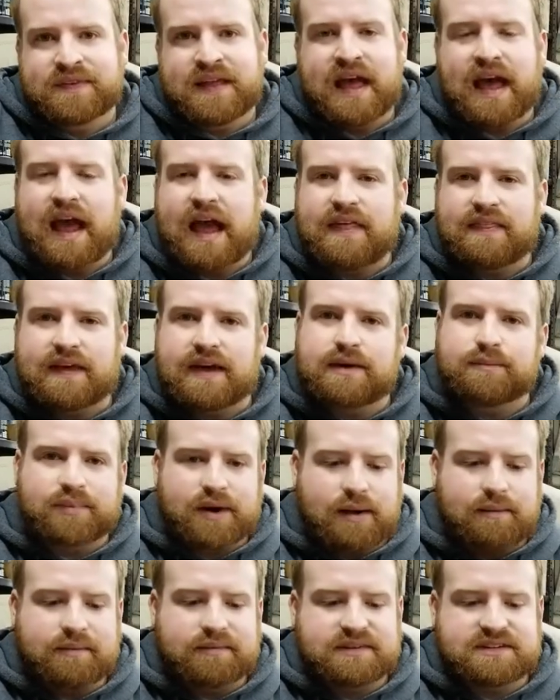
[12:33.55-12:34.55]
And then
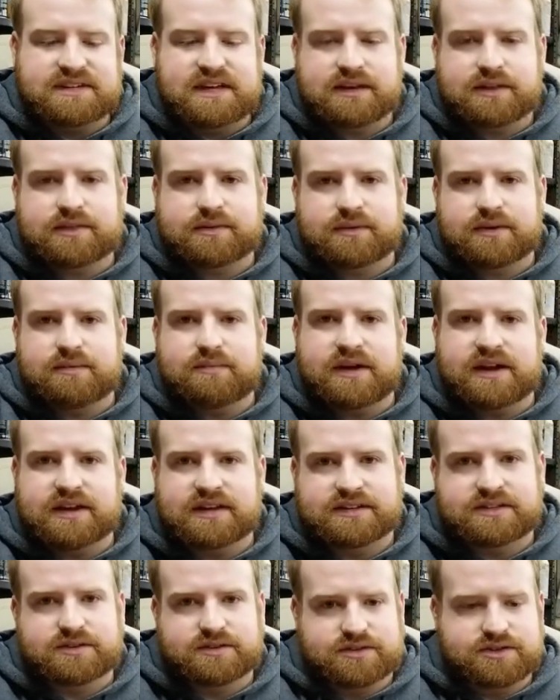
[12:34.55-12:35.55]
probably take three
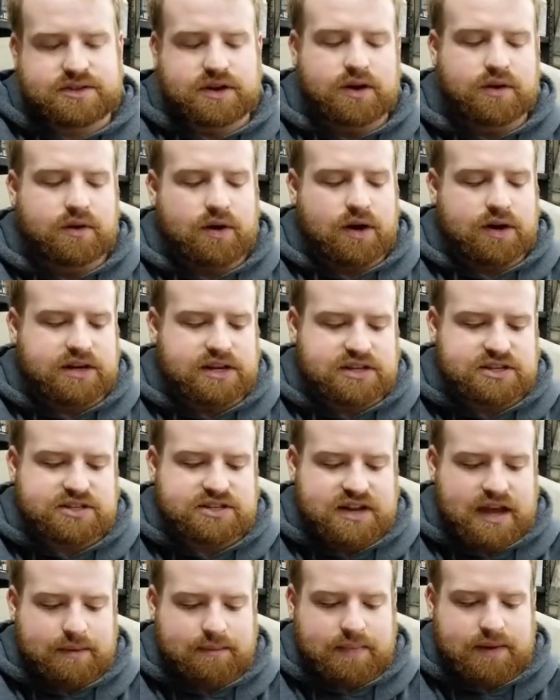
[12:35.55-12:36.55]
minutes or so on each
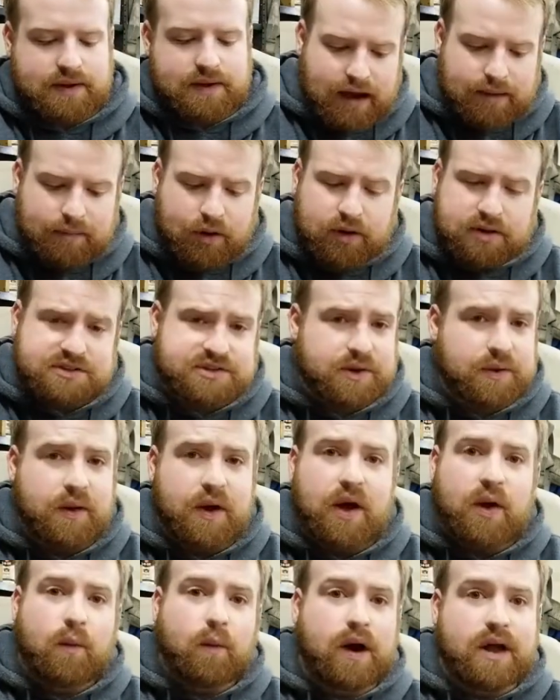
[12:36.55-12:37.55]
step. Um, also,
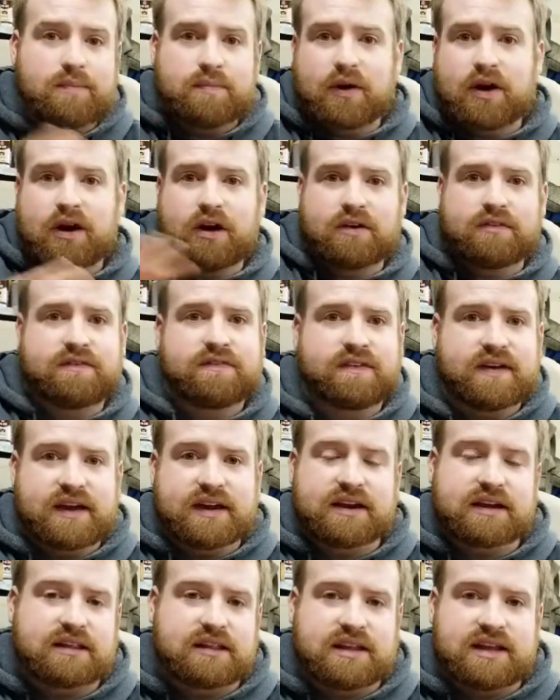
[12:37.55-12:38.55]
wipe off
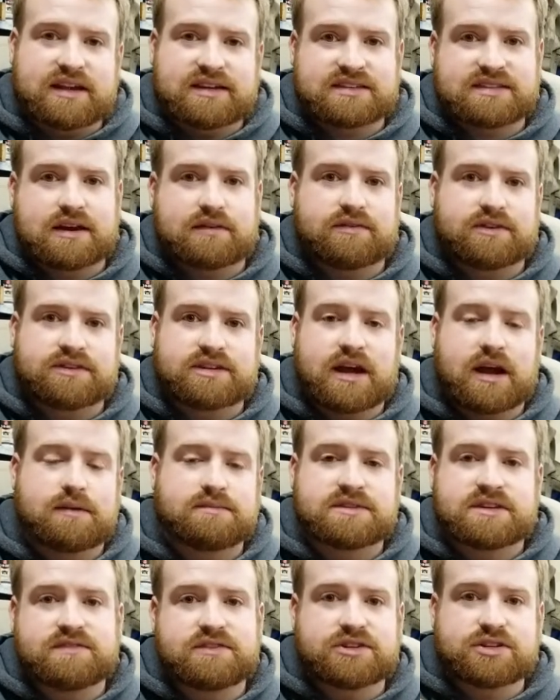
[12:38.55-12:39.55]
and clean it several
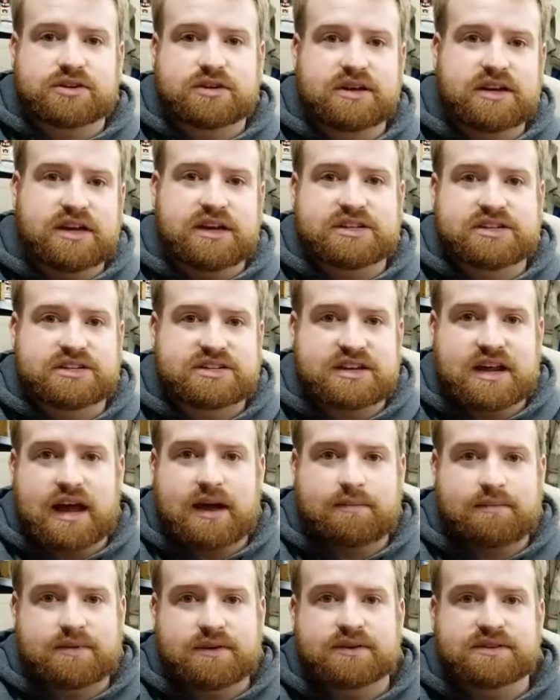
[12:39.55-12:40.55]
times even during each
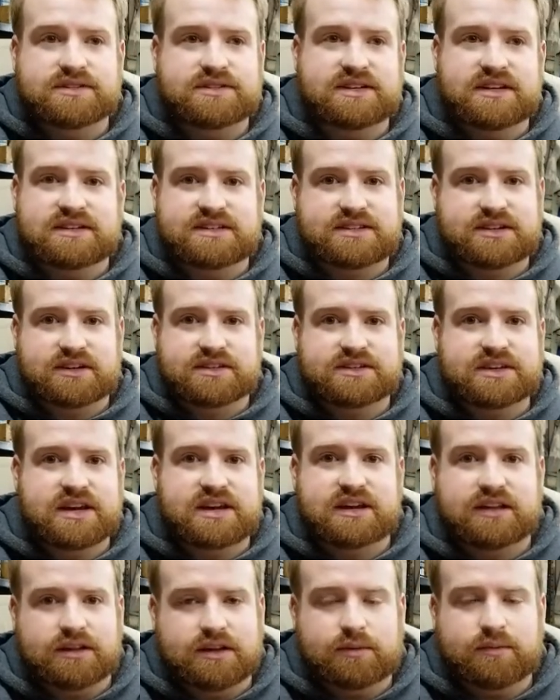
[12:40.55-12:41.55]
step. You'll see it starts getting
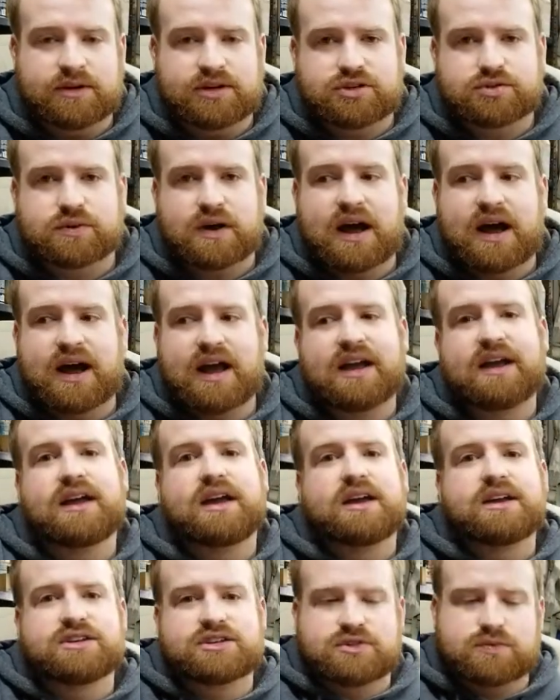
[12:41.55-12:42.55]
a little bit dry.
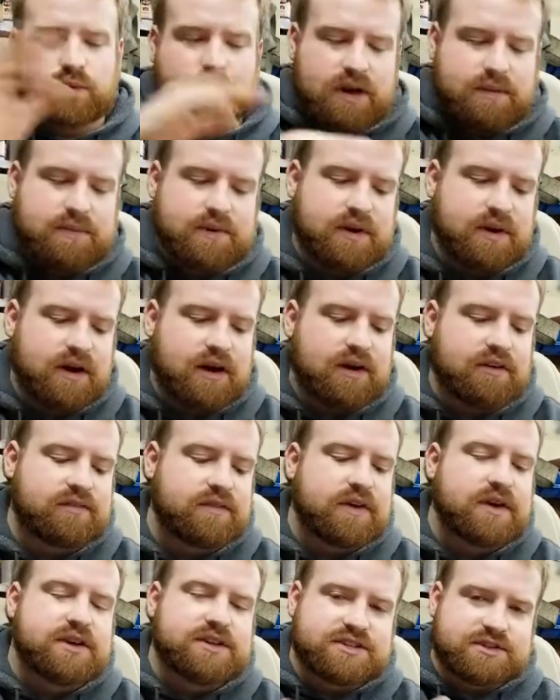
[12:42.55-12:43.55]
Just wipe it off,
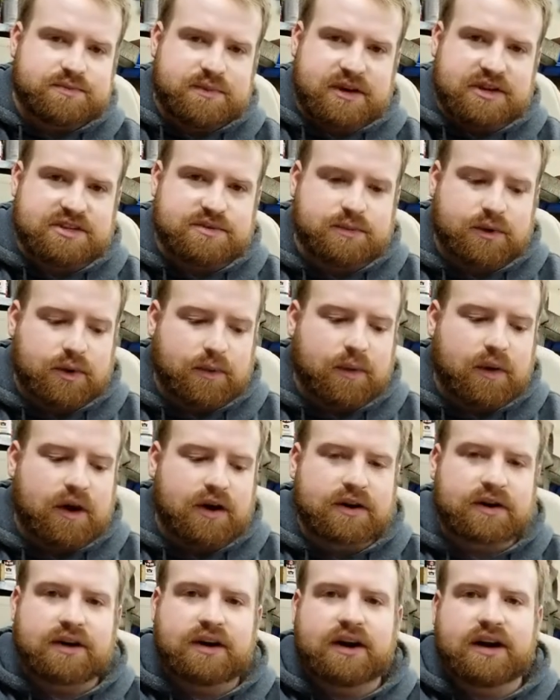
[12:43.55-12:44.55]
spray some more
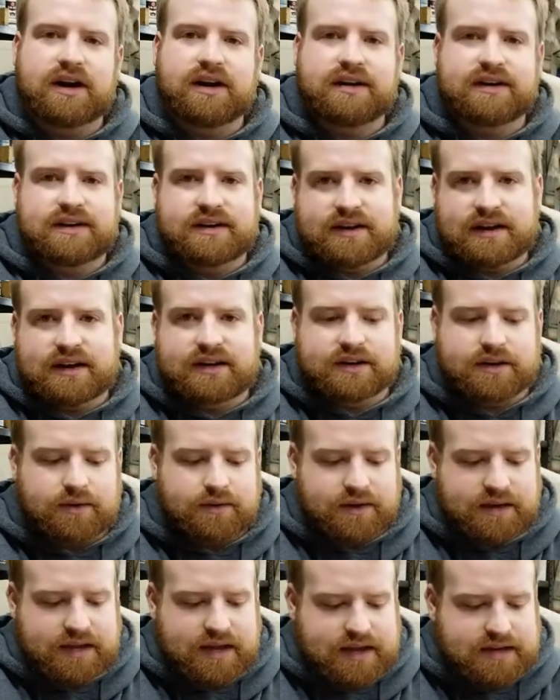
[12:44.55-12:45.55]
water on, and go
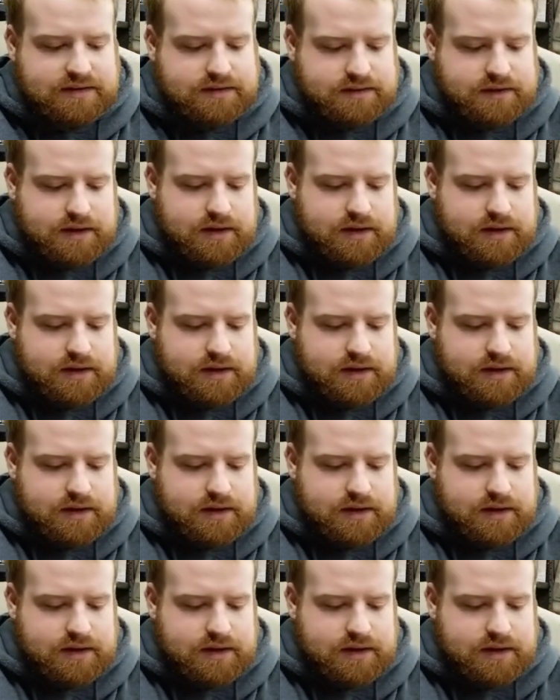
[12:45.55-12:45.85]
again.